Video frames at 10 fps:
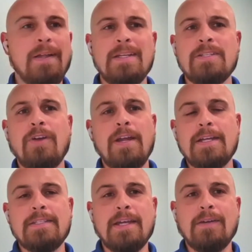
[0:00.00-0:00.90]
that is great
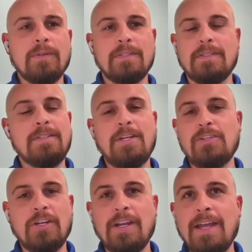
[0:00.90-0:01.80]
insight. It's
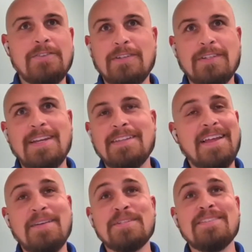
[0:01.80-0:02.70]
such a good answer because
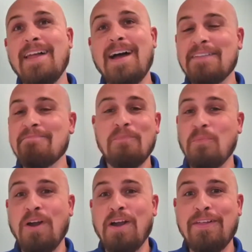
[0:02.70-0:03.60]
that was not
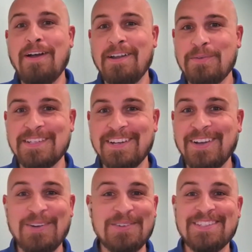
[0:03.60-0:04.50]
where I thought it was going to
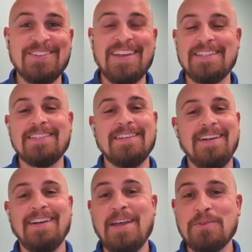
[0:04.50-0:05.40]
go, and so
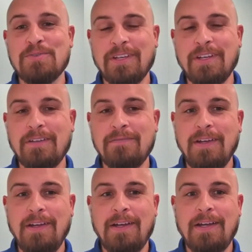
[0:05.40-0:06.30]
that was really good.
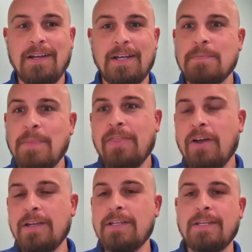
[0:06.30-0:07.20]
Because my
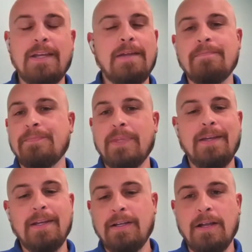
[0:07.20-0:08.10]
thought is, and
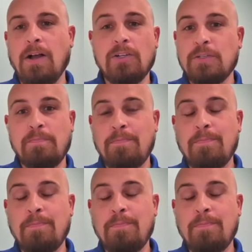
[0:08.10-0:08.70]
I'll just